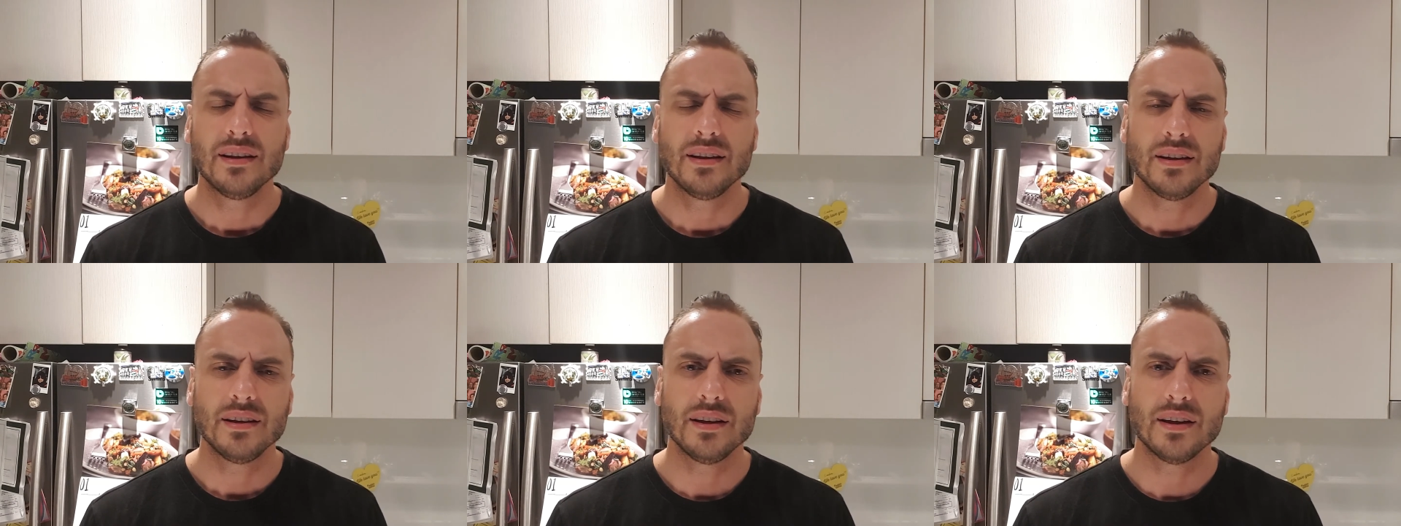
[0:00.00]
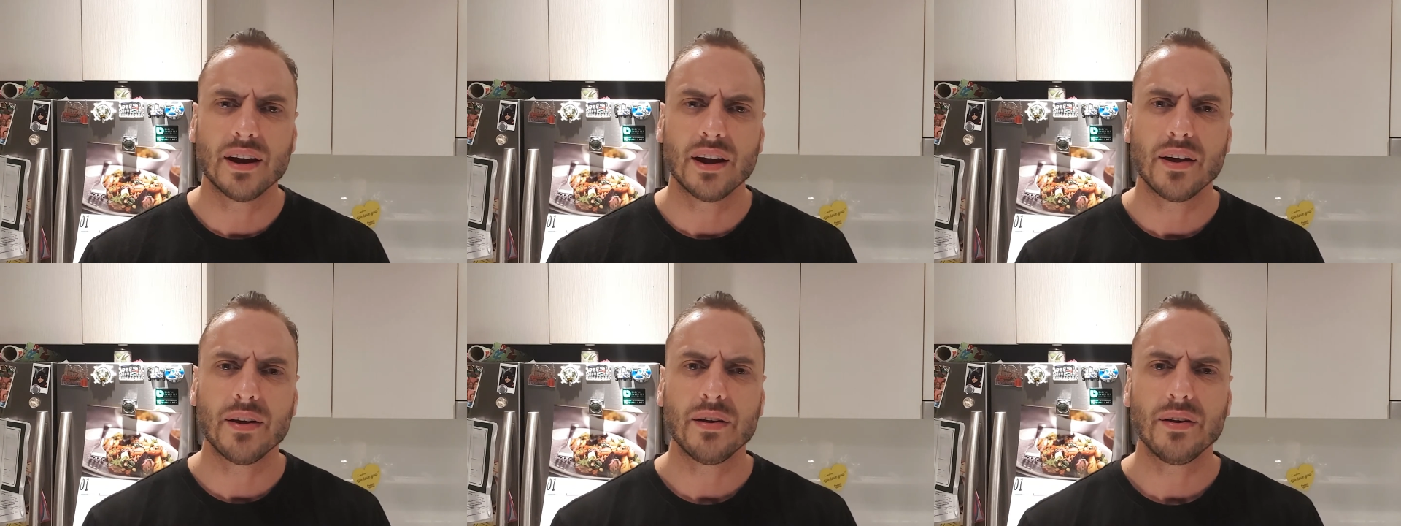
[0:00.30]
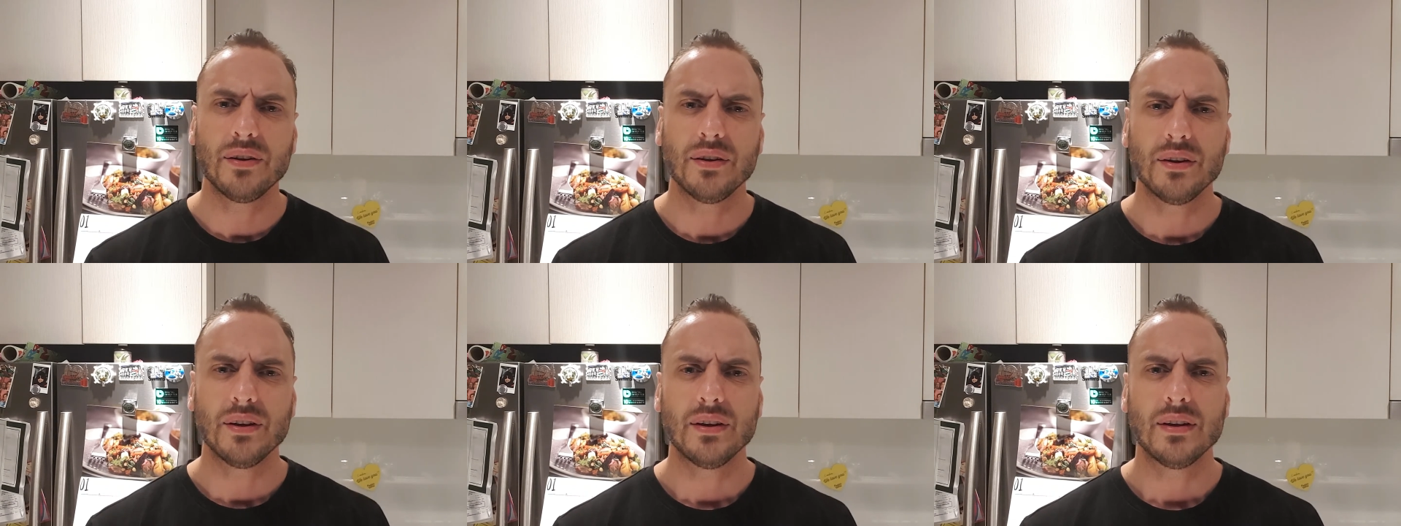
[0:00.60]
You know?
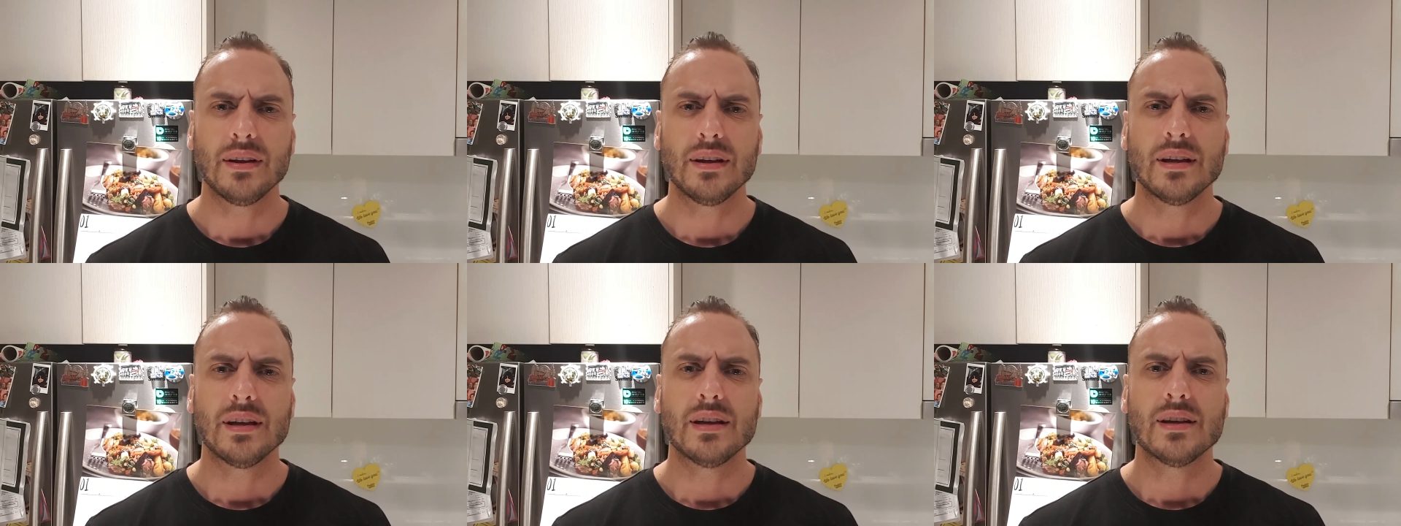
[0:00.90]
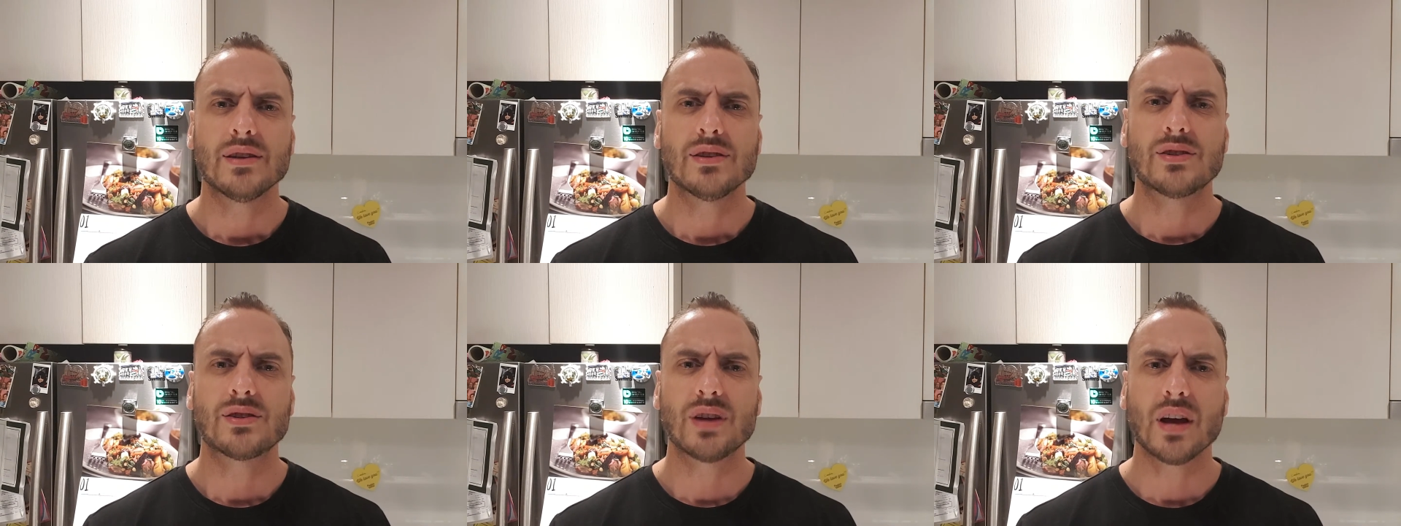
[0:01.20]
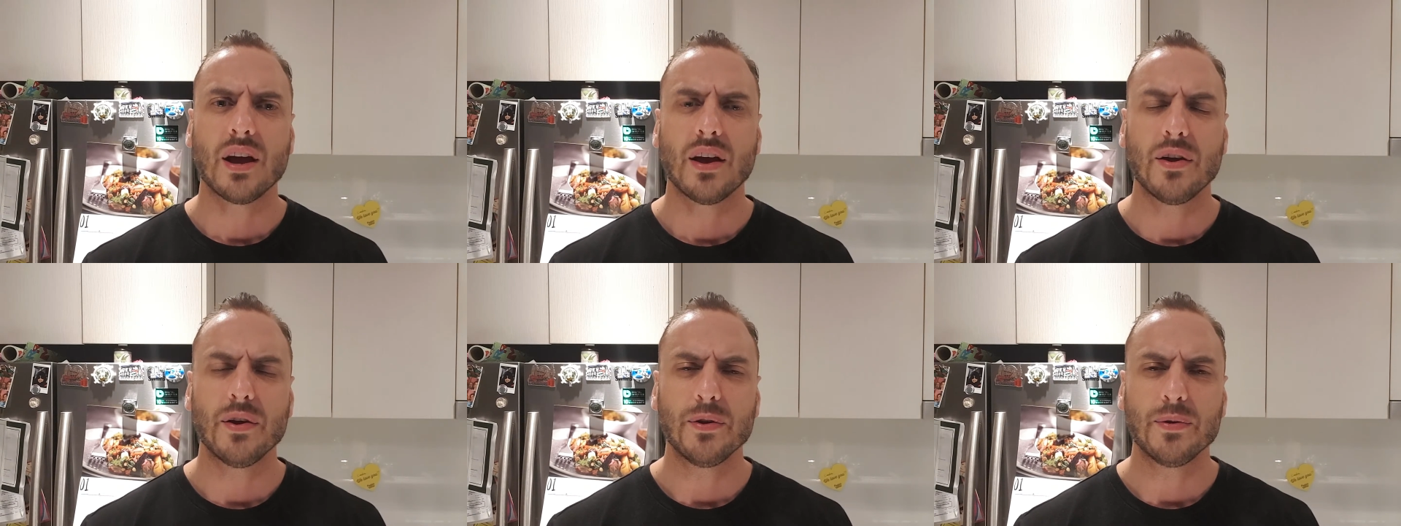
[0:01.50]

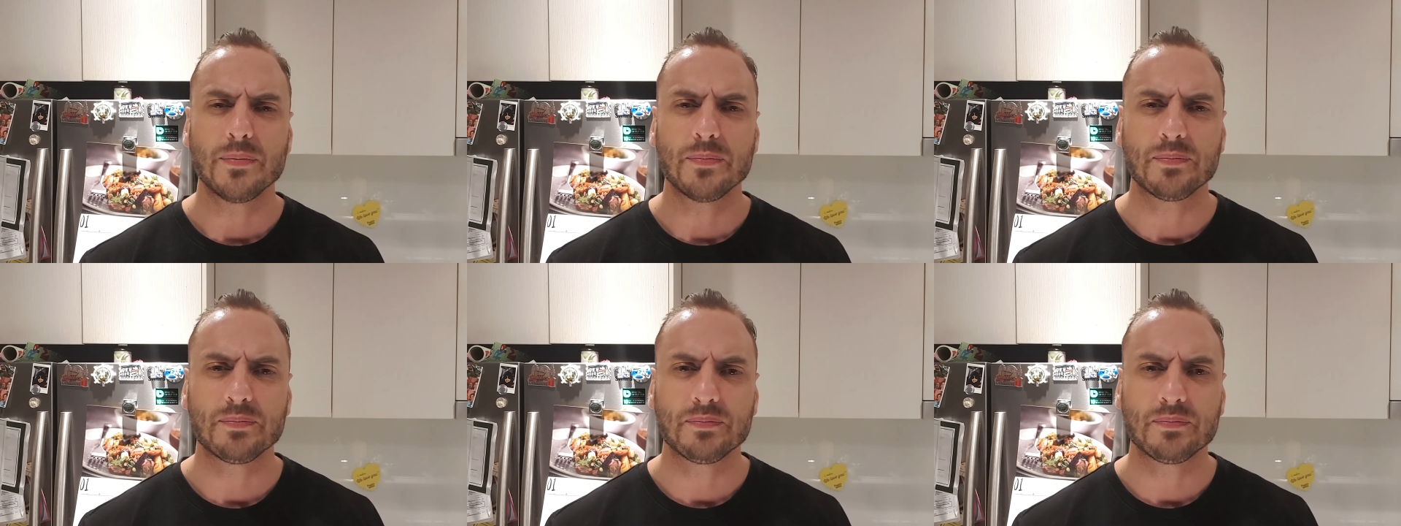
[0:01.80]
So